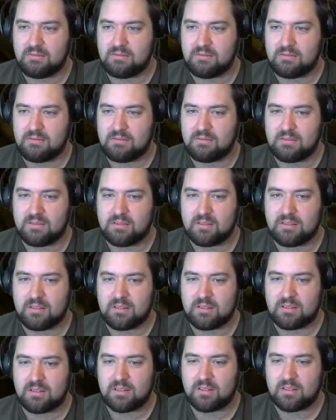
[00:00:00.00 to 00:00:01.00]

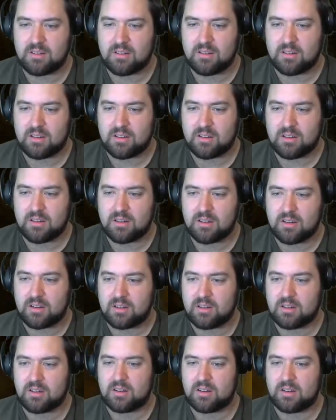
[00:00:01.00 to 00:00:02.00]

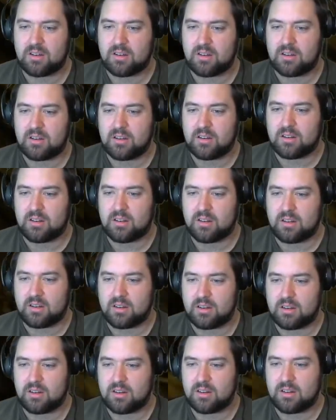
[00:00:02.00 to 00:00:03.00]

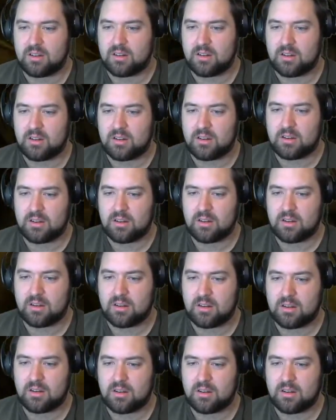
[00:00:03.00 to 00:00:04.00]

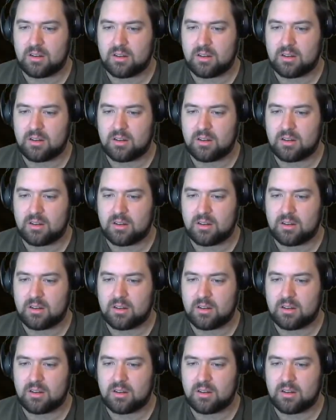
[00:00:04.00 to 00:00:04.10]
No one is speaking in this clip.